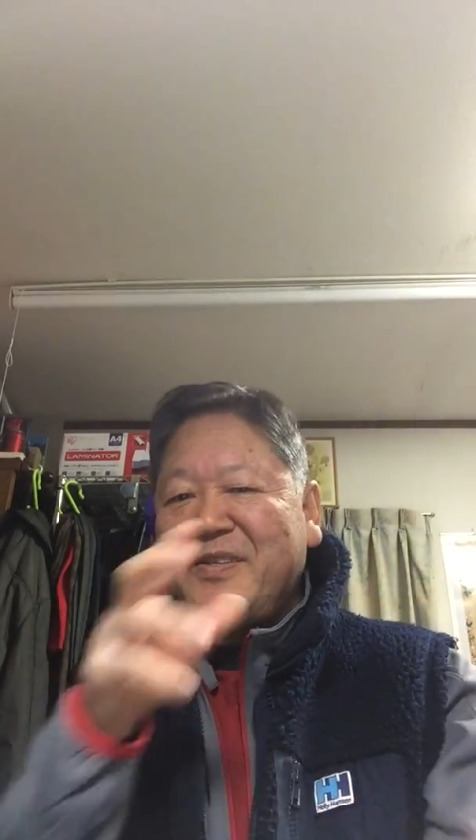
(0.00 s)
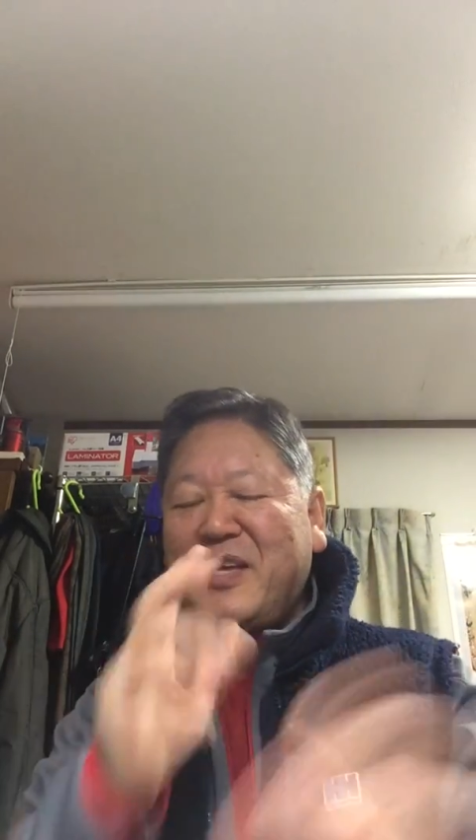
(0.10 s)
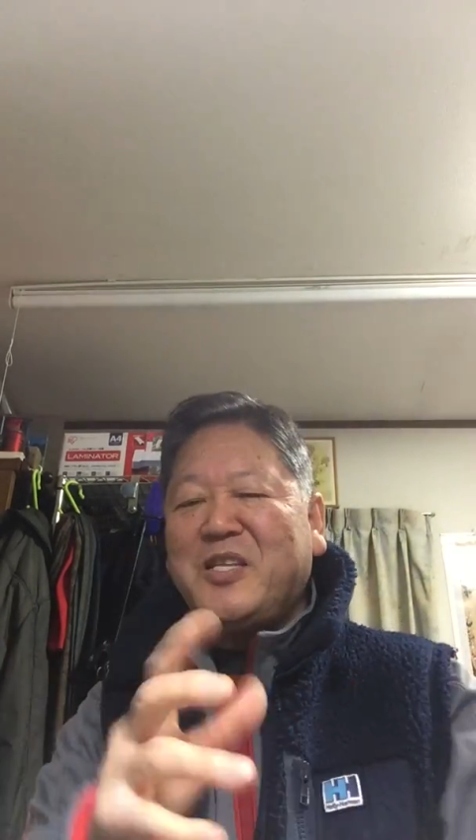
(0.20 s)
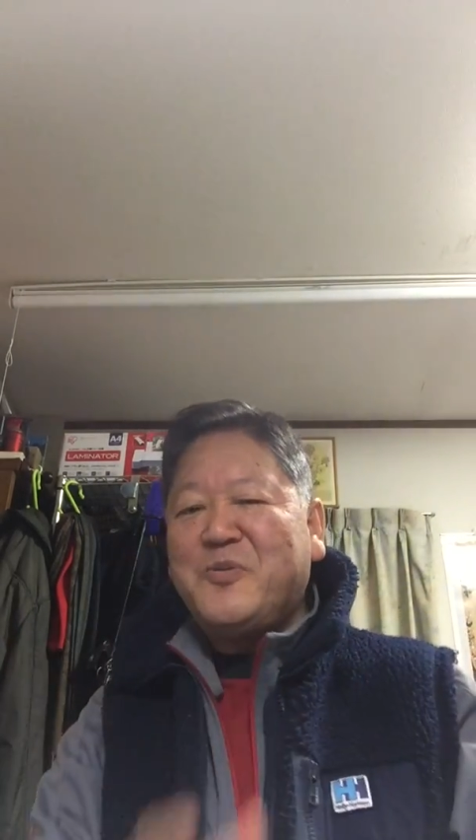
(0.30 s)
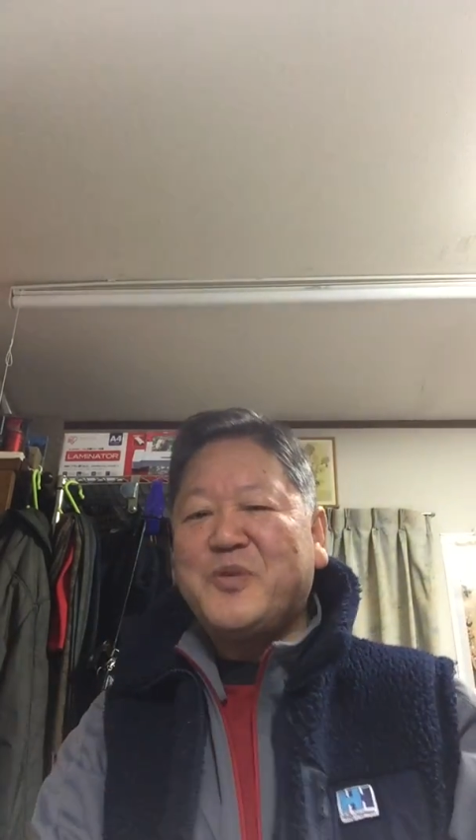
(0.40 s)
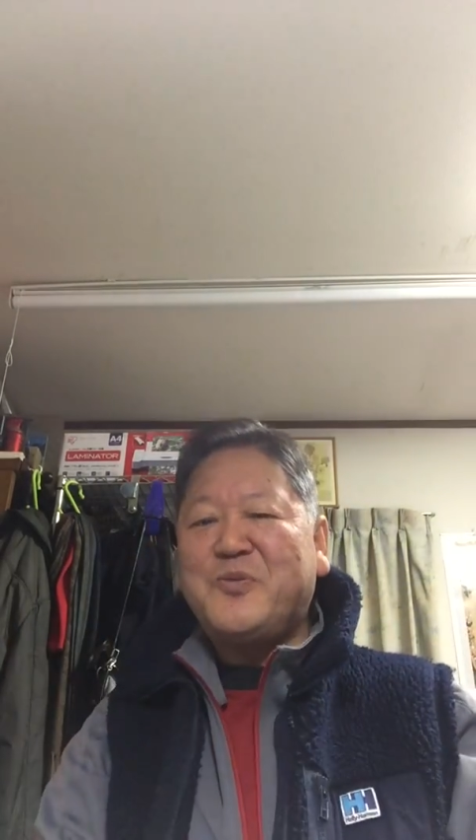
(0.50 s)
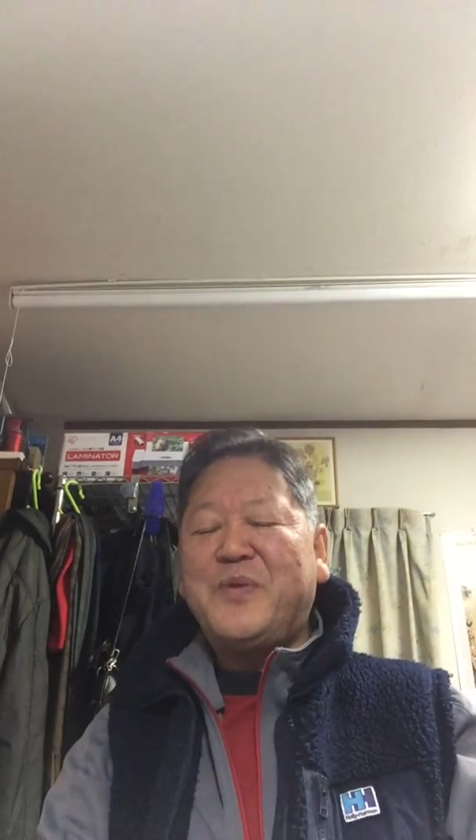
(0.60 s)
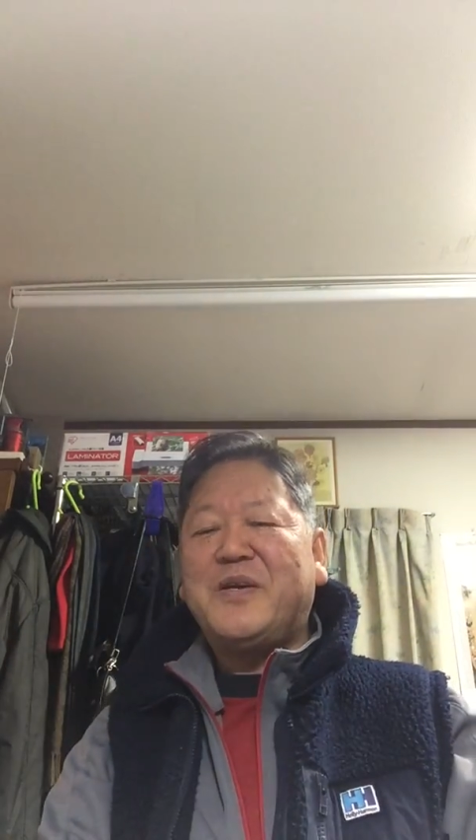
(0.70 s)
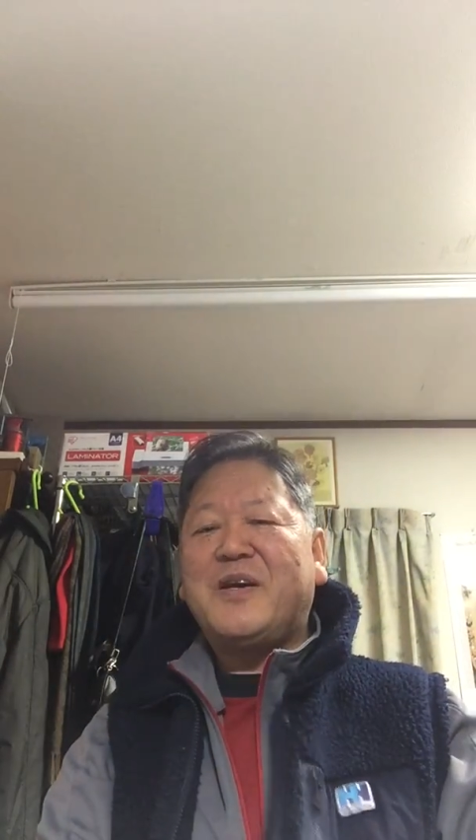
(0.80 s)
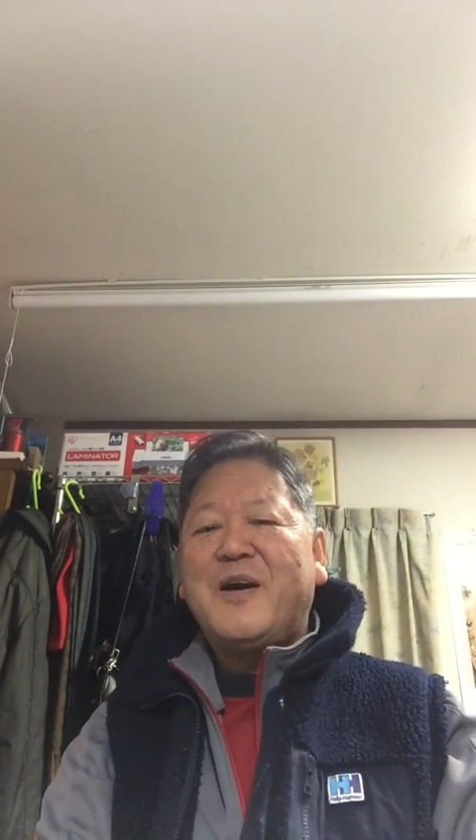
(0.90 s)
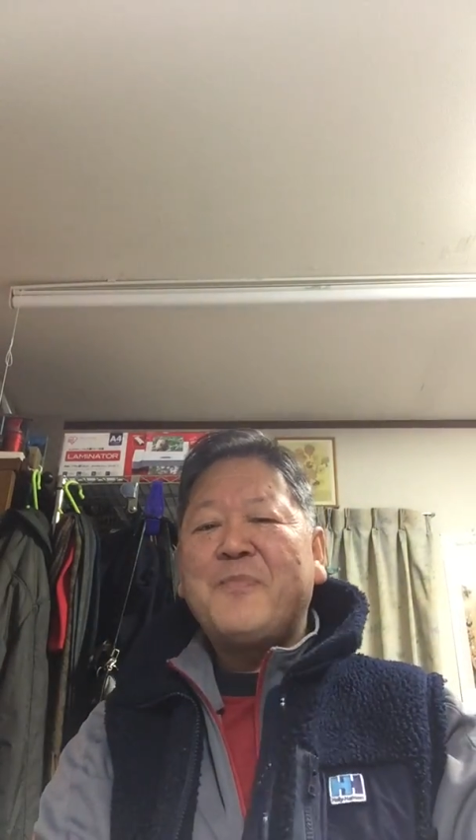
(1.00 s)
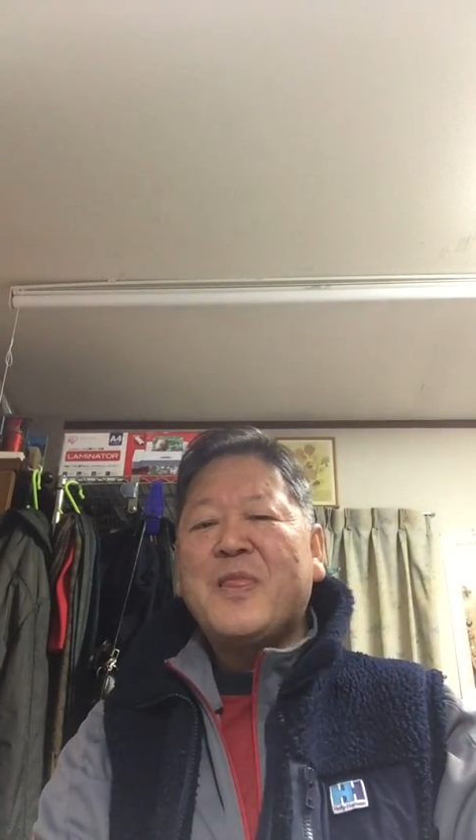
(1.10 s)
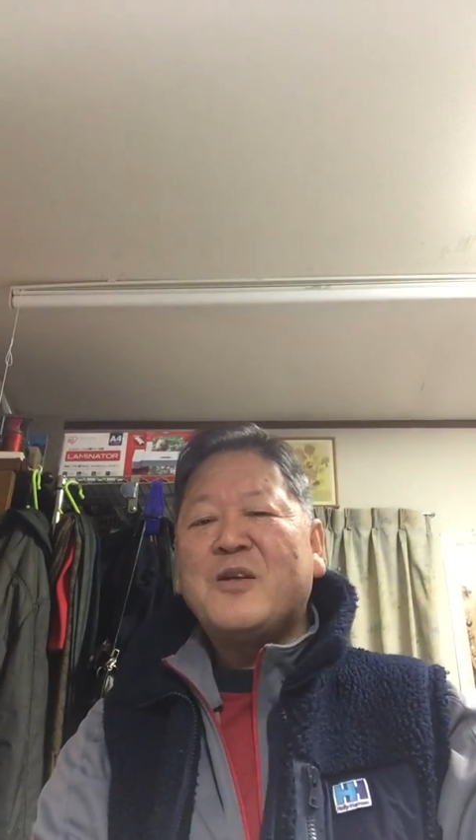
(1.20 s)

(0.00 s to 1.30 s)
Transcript: the native speaker.